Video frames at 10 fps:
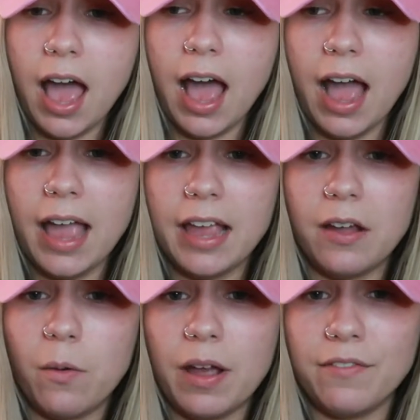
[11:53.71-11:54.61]

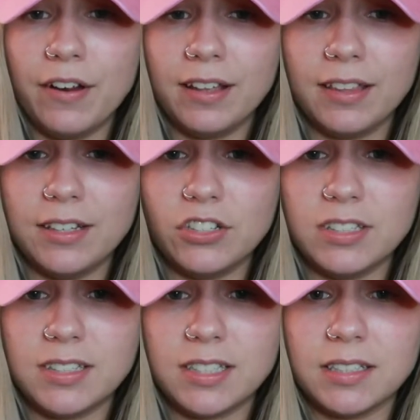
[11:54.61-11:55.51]
I, quite frankly,
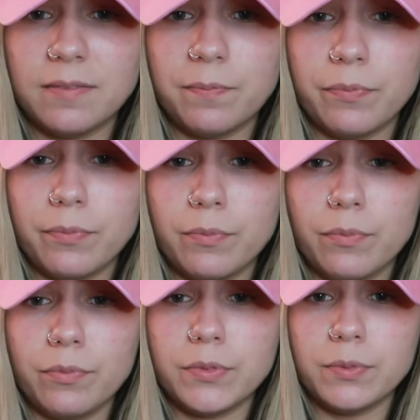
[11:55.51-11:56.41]
just
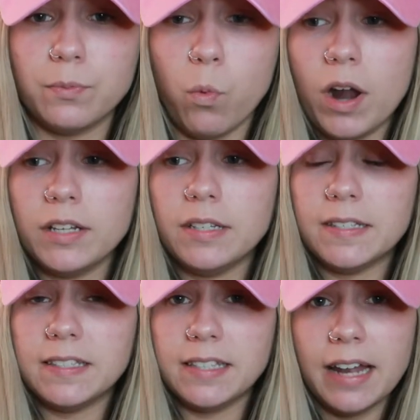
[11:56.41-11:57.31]
wanted to
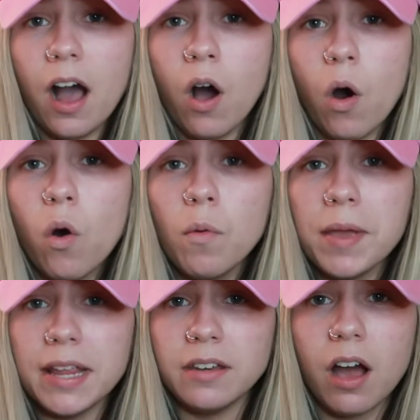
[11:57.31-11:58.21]
sit at home
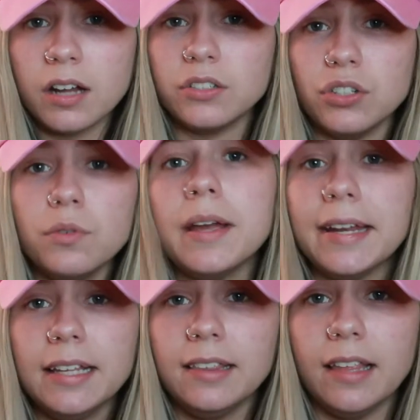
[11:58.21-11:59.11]
and not do
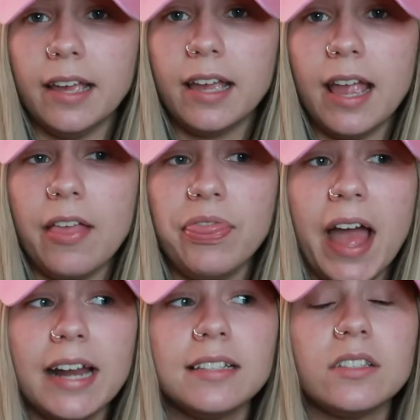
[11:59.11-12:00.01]
anything, and
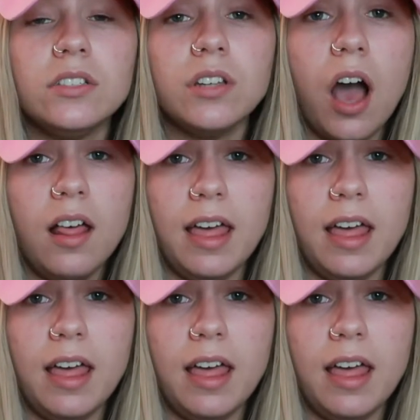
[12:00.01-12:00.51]
that is not